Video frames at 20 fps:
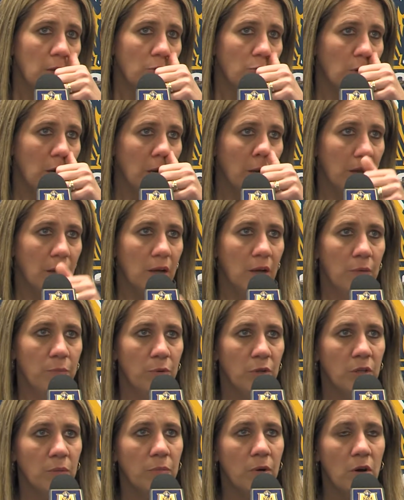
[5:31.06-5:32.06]
try to
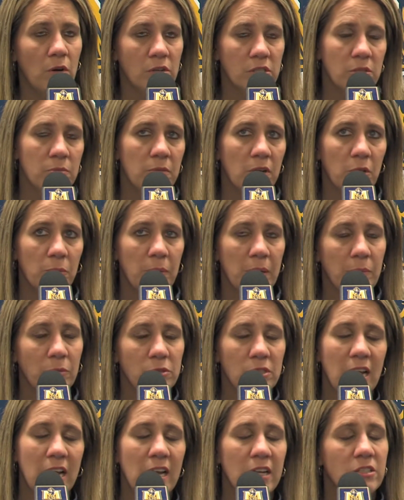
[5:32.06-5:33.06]
put the ball in some other
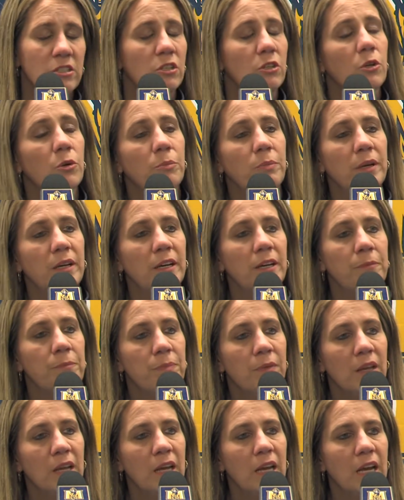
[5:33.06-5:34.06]
people's hands a little bit
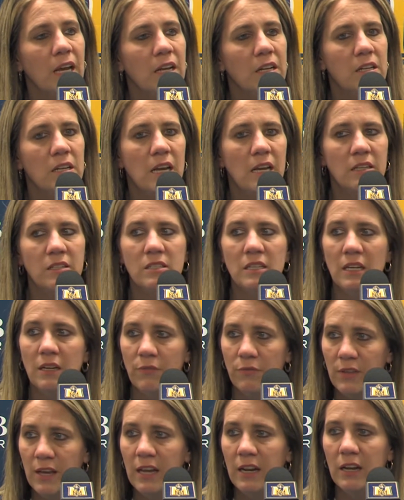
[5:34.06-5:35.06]
and see
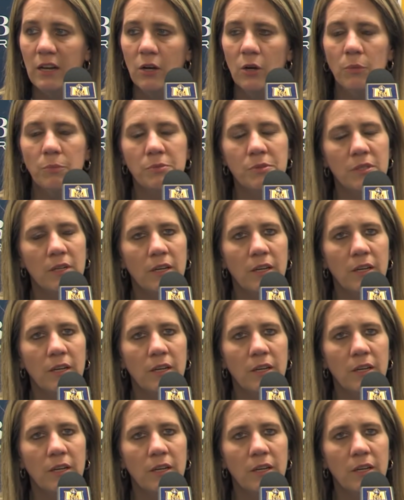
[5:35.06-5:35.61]
if that helps.